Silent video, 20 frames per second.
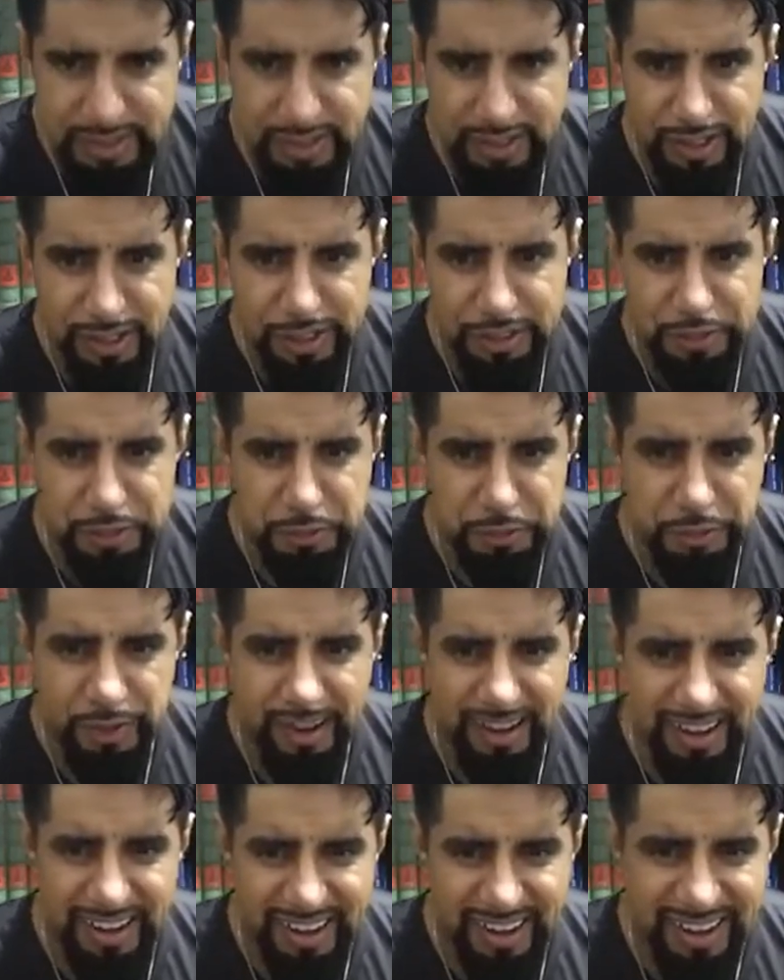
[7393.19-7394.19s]
Are you
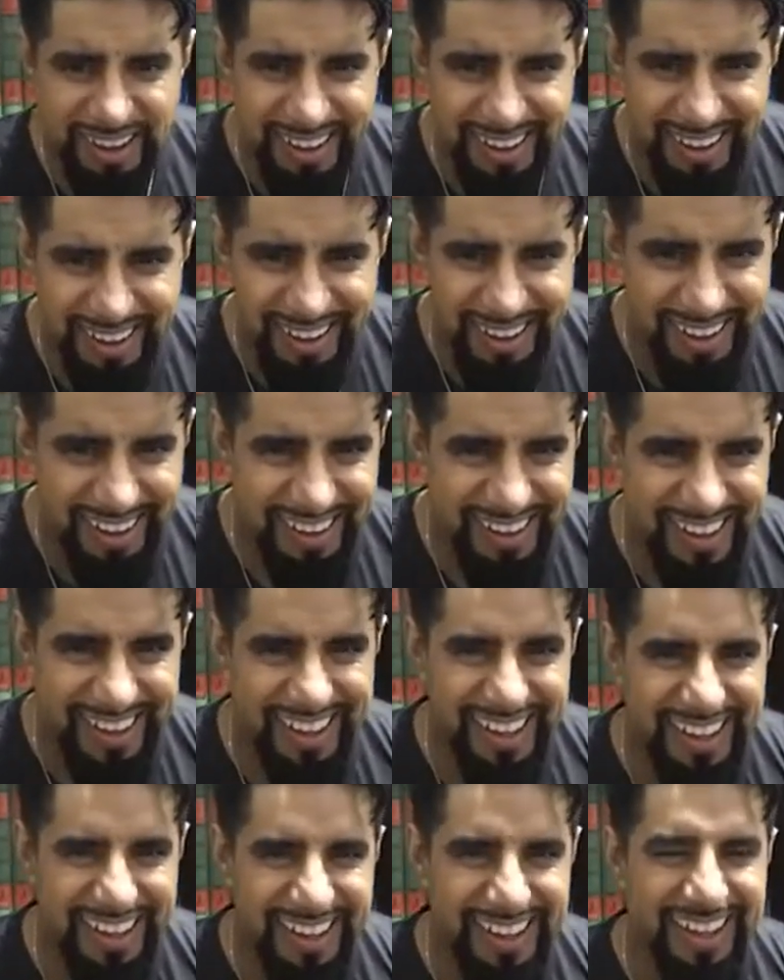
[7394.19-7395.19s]
high?
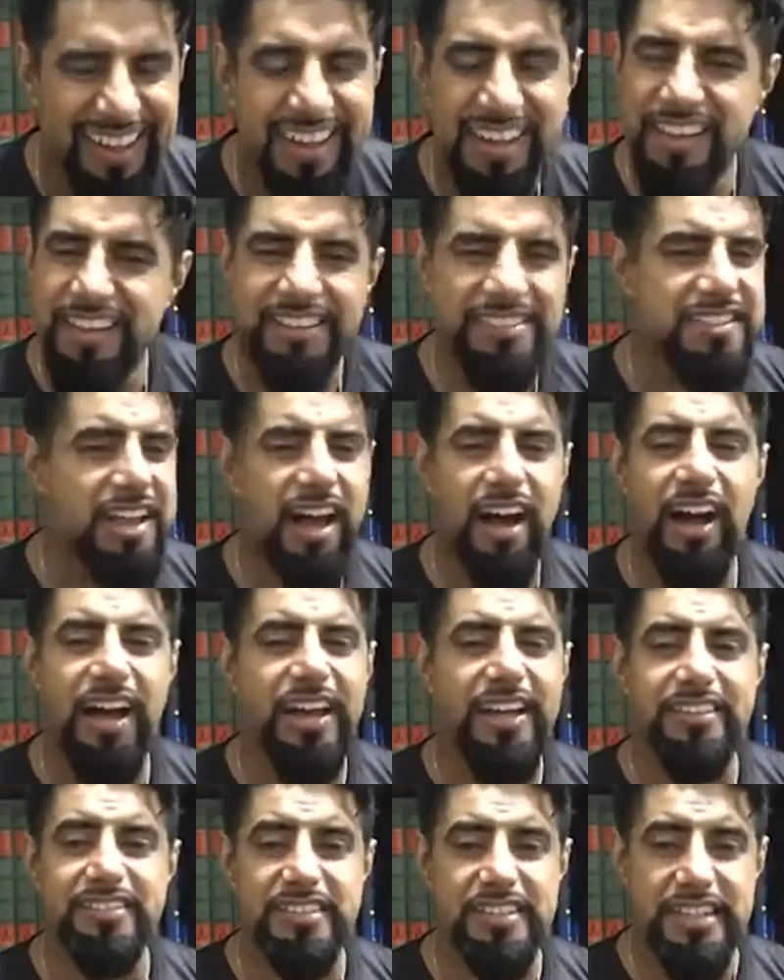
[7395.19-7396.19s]
as high
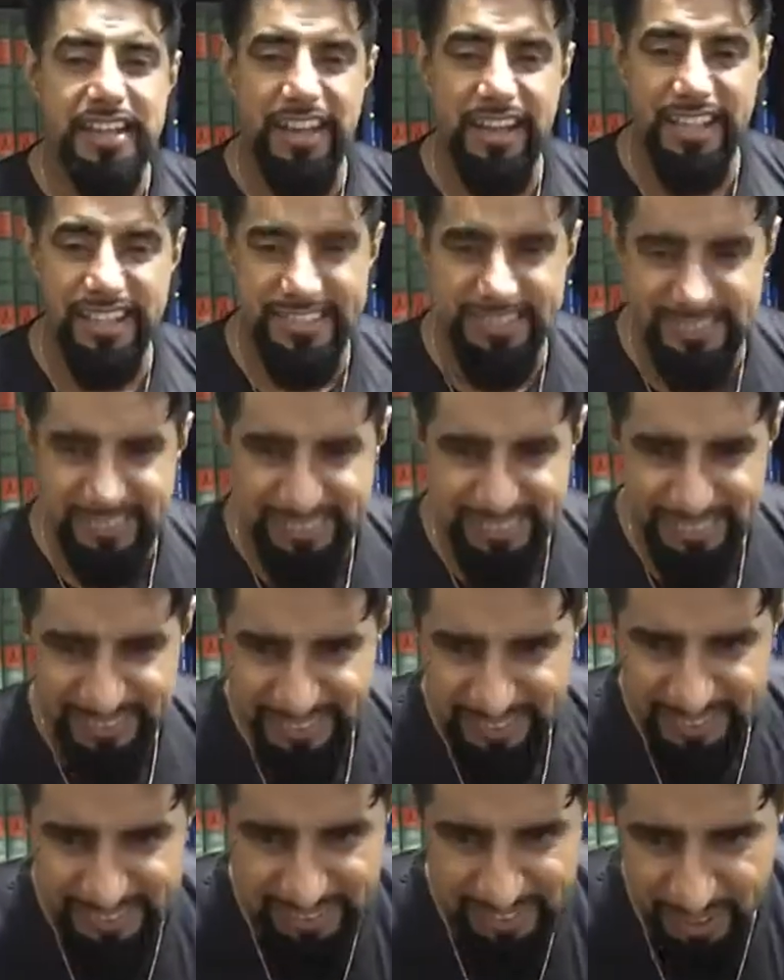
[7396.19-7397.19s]
as a kite.
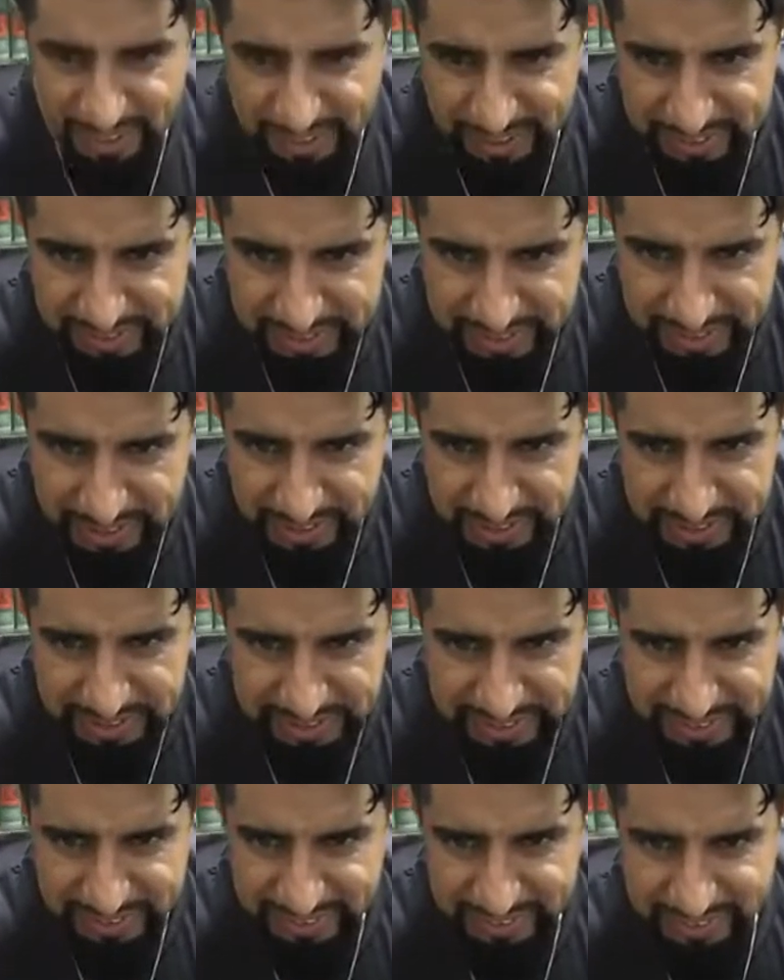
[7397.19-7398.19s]
As high as a kite.
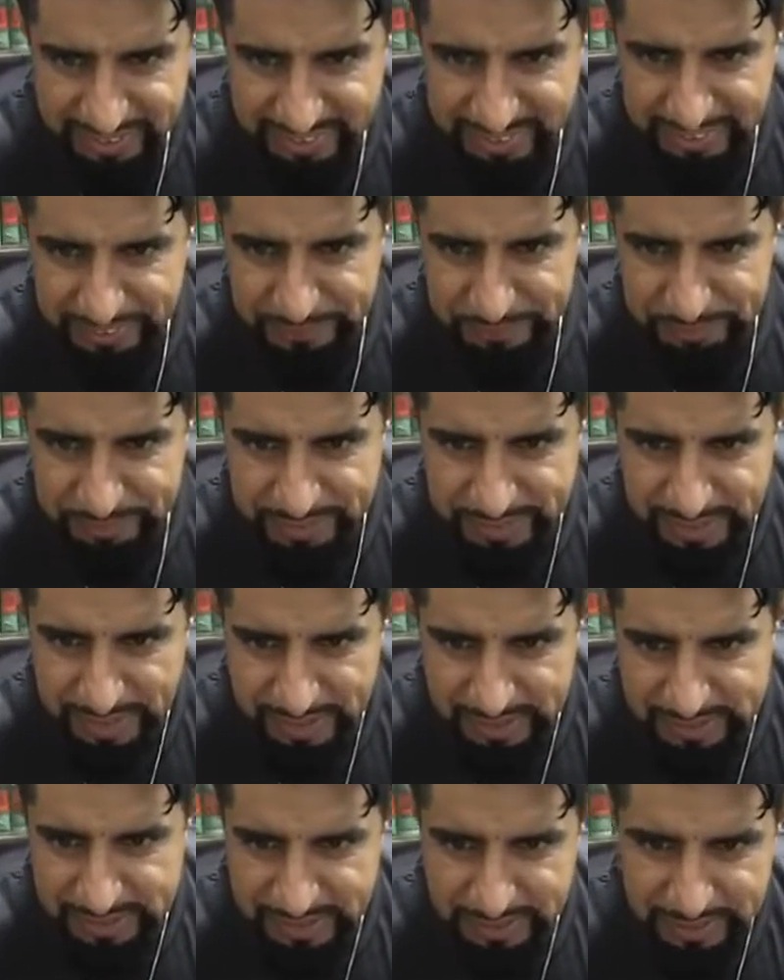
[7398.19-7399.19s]

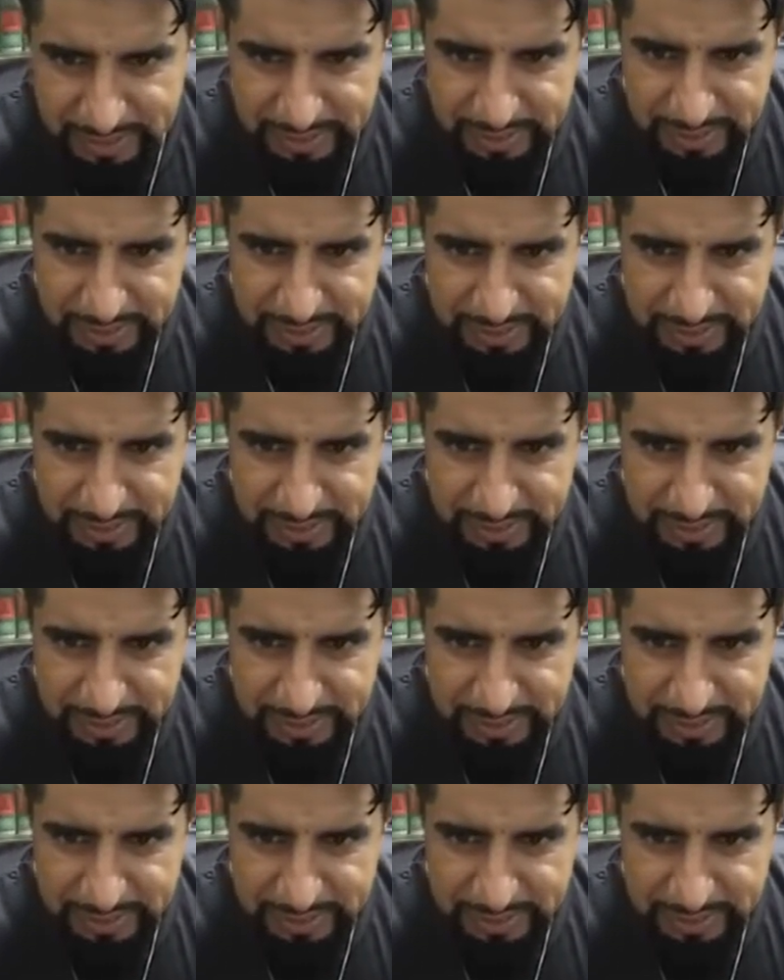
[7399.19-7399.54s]
Leslie.